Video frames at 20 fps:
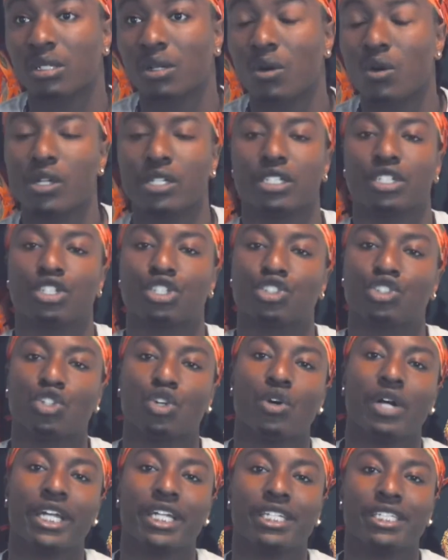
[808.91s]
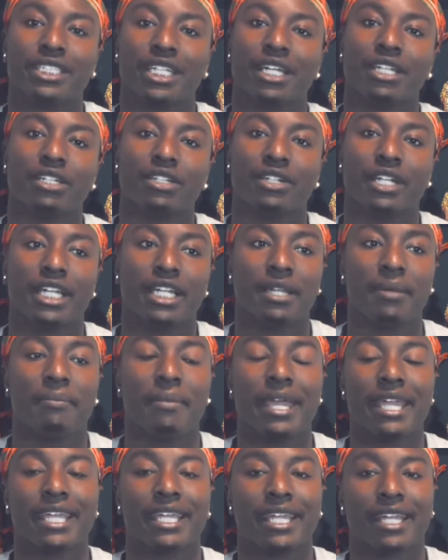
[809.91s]
or destroy each other in the
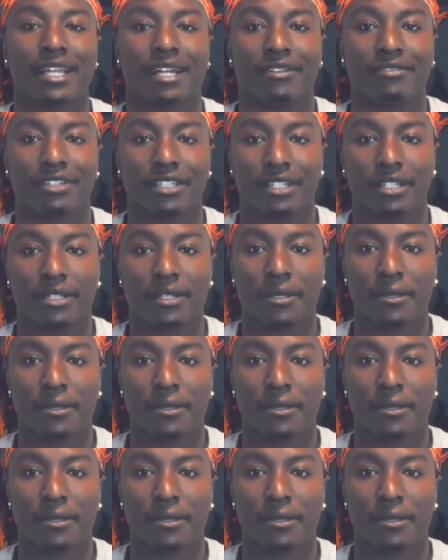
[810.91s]
making of it.